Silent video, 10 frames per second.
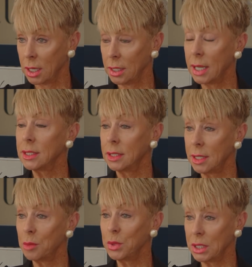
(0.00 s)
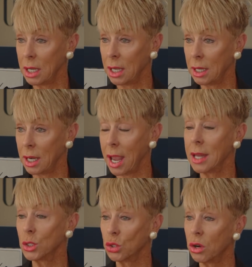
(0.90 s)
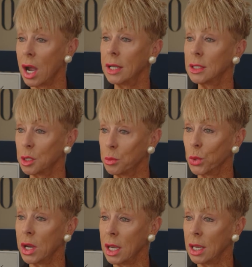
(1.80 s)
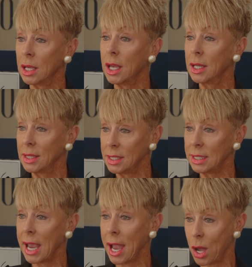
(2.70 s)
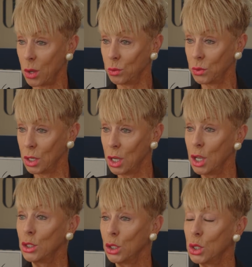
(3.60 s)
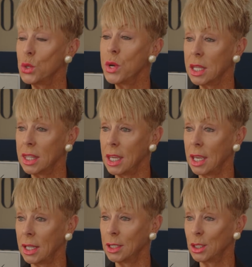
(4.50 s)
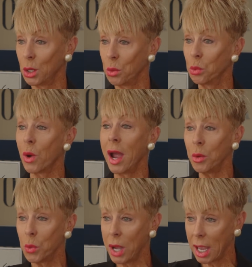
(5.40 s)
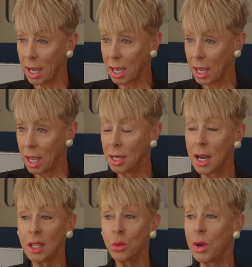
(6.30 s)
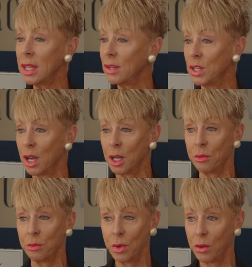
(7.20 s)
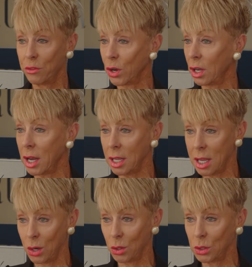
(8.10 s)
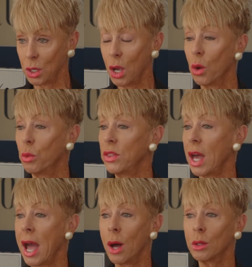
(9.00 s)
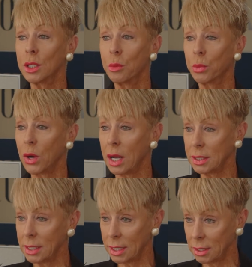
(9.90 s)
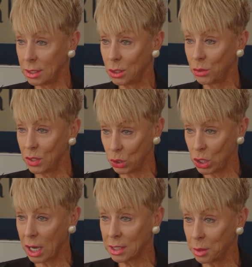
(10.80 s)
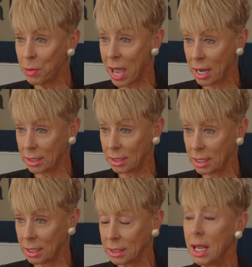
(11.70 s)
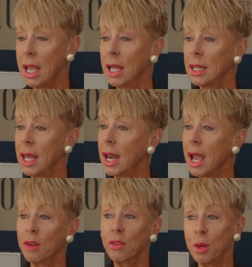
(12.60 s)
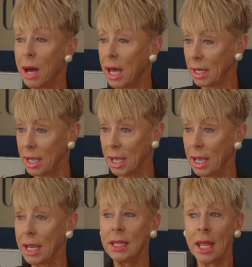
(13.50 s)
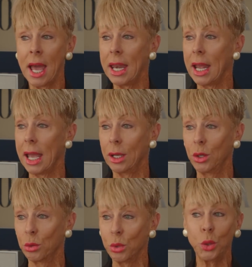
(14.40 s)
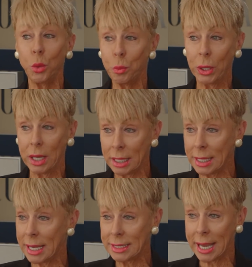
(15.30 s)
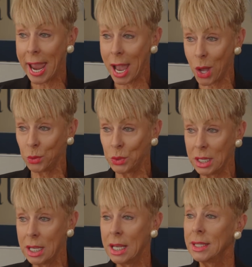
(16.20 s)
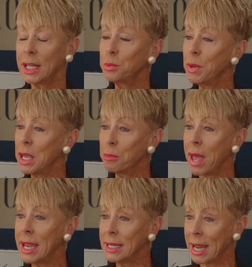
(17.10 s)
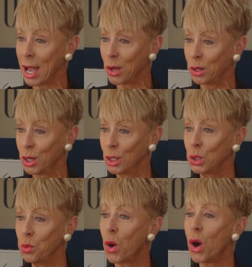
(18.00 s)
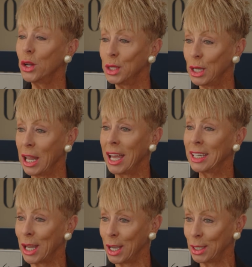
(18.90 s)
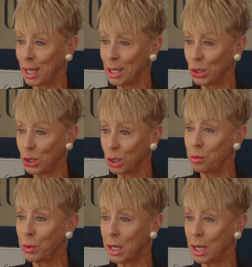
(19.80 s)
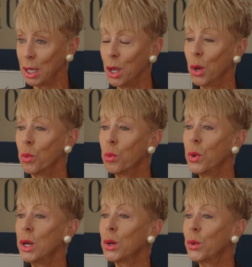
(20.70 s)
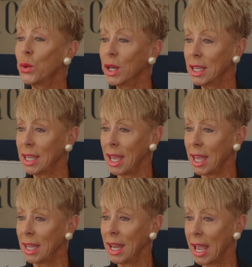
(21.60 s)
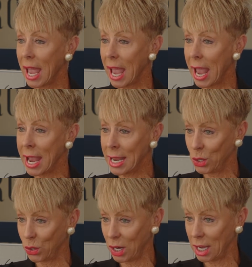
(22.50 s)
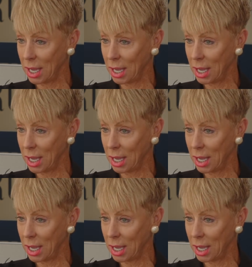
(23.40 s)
that steps in and tries to bring the town to doing things the right way, not the way they've done them for a lot of years, without processes, checks and balances, that everybody in that group, in that town, that's being made now to walk the line like they should be, will get angry.